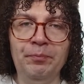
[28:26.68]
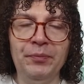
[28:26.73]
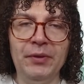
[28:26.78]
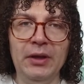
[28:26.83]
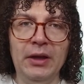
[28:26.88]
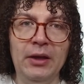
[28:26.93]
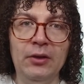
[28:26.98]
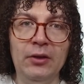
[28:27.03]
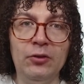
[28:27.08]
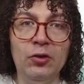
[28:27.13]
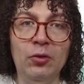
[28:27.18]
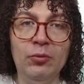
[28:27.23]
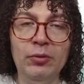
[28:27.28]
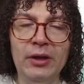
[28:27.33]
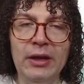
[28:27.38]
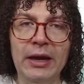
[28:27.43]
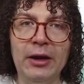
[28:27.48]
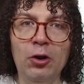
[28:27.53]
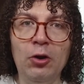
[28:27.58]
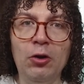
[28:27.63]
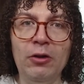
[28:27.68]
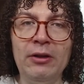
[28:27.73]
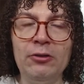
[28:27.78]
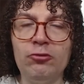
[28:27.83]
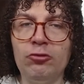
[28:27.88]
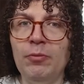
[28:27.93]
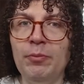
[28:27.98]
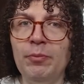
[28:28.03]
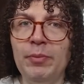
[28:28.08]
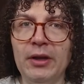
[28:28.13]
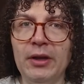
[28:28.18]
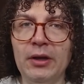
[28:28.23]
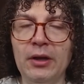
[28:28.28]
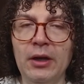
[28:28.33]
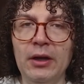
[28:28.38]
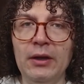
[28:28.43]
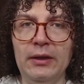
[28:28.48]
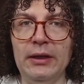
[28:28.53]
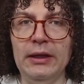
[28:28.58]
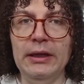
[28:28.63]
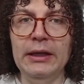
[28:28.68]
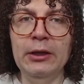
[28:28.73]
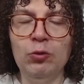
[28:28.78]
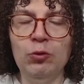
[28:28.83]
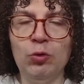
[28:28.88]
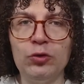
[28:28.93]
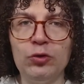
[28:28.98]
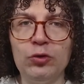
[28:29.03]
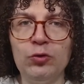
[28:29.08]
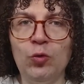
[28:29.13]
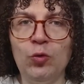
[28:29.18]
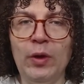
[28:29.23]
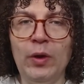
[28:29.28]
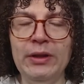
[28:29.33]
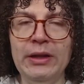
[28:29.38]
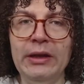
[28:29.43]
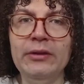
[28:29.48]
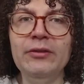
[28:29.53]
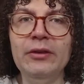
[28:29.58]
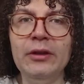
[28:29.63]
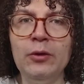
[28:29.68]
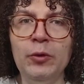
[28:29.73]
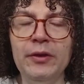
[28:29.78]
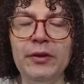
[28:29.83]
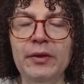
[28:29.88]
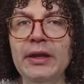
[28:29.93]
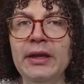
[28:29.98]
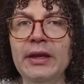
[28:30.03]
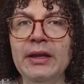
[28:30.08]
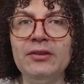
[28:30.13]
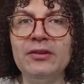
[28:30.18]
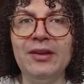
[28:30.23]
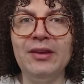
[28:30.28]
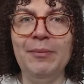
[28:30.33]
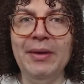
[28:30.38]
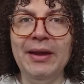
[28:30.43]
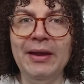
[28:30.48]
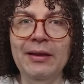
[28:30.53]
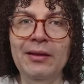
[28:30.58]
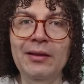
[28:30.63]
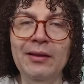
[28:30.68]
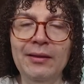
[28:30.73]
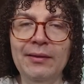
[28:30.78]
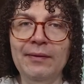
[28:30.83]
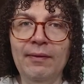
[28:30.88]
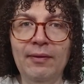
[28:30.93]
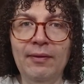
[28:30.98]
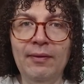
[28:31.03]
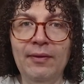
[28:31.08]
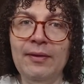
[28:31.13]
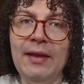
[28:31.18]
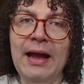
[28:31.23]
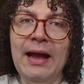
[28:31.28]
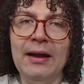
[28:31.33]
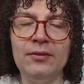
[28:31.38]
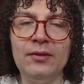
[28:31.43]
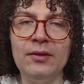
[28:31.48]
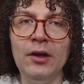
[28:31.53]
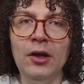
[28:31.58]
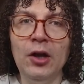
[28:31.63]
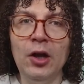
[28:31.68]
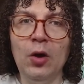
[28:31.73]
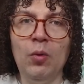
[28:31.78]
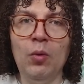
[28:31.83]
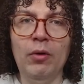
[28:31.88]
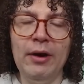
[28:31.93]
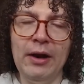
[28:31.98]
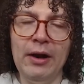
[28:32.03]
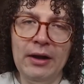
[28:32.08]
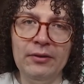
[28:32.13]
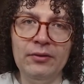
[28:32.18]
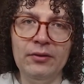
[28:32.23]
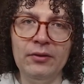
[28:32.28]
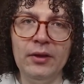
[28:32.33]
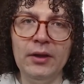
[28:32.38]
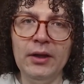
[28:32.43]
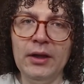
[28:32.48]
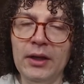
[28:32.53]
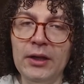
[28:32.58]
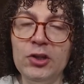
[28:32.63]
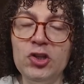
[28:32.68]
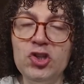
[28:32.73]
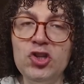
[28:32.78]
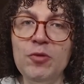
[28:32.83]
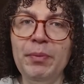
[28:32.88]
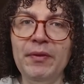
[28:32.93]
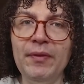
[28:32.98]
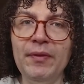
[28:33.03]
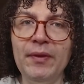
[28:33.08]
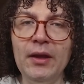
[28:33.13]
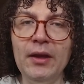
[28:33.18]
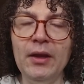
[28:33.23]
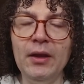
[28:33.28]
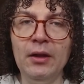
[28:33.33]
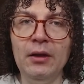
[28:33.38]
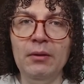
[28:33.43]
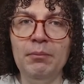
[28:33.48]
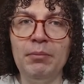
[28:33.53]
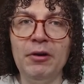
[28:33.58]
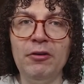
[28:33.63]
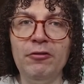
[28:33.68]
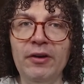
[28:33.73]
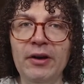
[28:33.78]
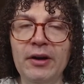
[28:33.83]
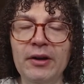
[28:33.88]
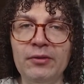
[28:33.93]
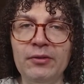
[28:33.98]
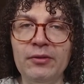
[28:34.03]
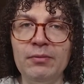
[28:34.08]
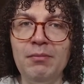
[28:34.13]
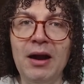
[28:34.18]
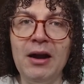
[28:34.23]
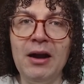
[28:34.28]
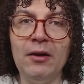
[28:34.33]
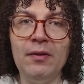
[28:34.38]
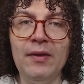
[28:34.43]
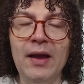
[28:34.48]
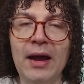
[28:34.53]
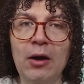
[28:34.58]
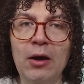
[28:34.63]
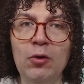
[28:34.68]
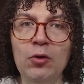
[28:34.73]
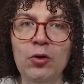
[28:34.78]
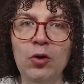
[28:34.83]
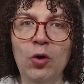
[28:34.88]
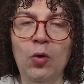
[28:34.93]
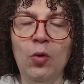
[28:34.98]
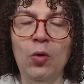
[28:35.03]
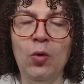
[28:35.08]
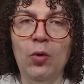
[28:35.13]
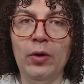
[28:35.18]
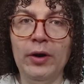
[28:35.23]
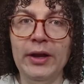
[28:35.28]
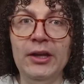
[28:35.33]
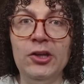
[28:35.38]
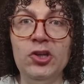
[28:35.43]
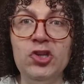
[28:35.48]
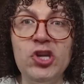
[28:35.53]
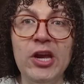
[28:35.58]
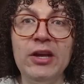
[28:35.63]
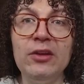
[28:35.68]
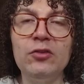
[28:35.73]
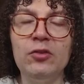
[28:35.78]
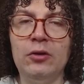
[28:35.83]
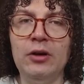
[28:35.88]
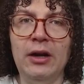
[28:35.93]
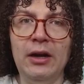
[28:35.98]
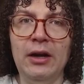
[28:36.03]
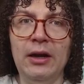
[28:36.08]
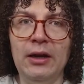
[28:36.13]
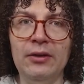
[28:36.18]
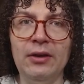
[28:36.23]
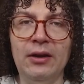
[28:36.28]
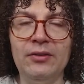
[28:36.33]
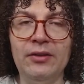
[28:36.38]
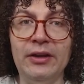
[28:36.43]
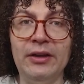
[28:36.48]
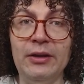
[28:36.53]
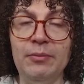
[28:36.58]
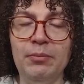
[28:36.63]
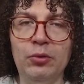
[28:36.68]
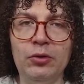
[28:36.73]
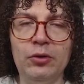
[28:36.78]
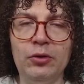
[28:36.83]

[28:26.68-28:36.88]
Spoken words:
something like Claude Anthropic, it works quite nicely with XML tags, whereas GPT prefers Markdown or a JSON as an input.